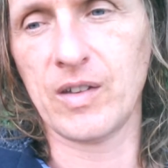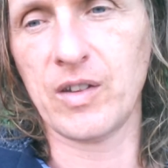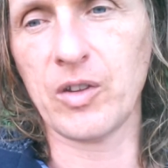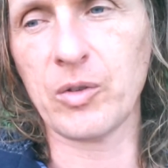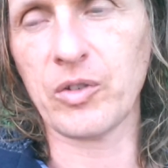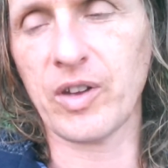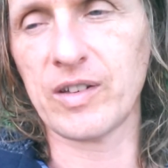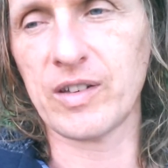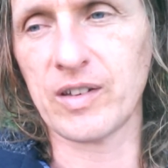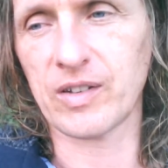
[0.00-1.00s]
the other
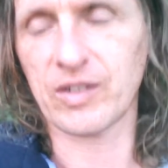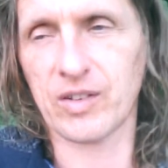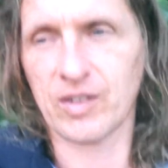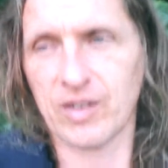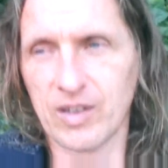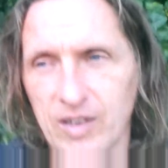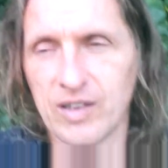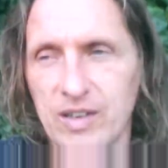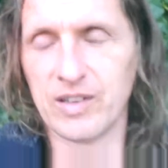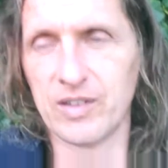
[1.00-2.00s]
side to this
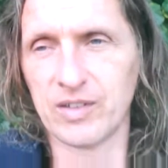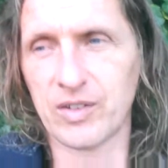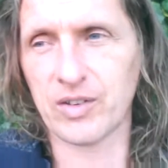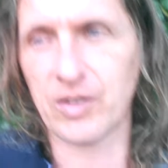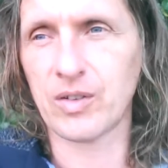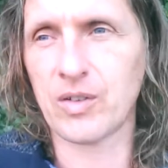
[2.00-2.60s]
is